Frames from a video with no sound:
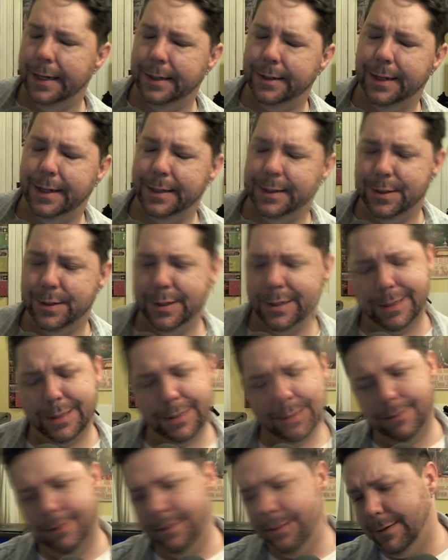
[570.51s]
that's
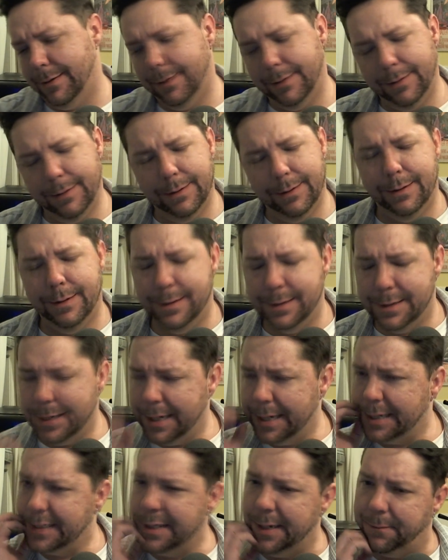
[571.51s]
just, it's
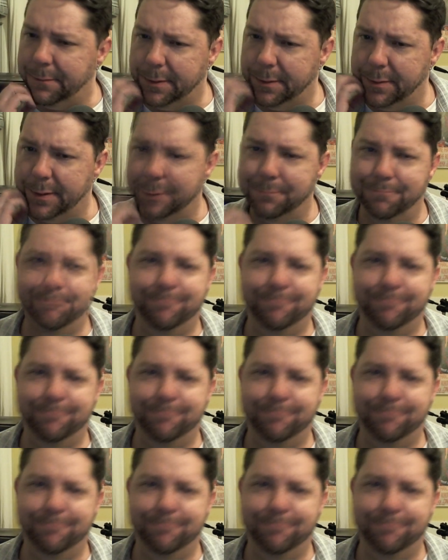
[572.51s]
unacceptable.